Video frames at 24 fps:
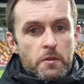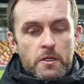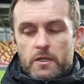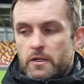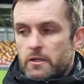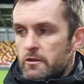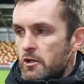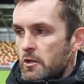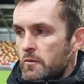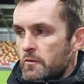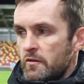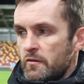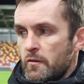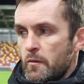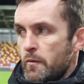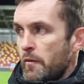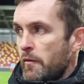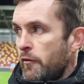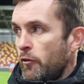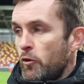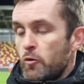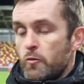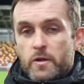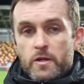But in terms of a
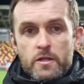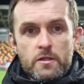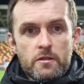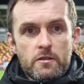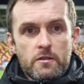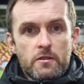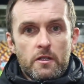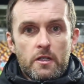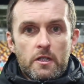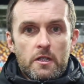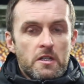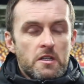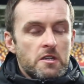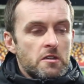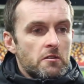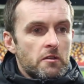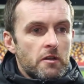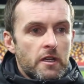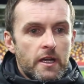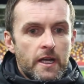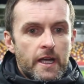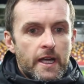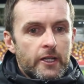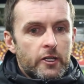performance,
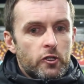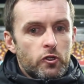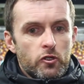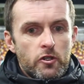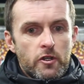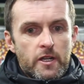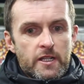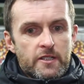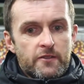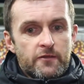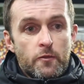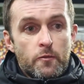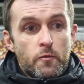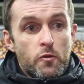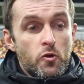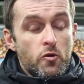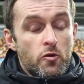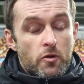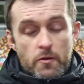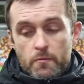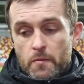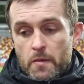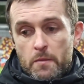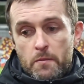I couldn't ask for
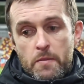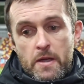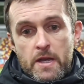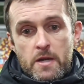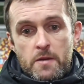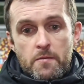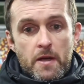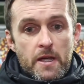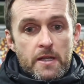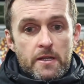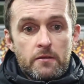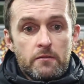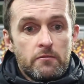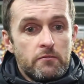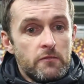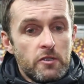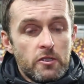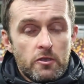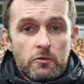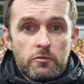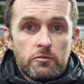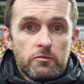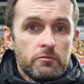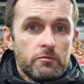more. And bear in mind,
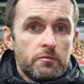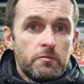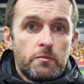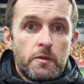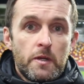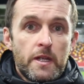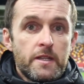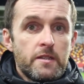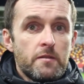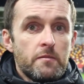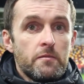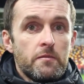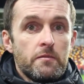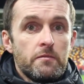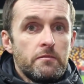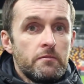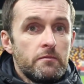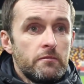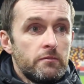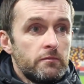you know, played them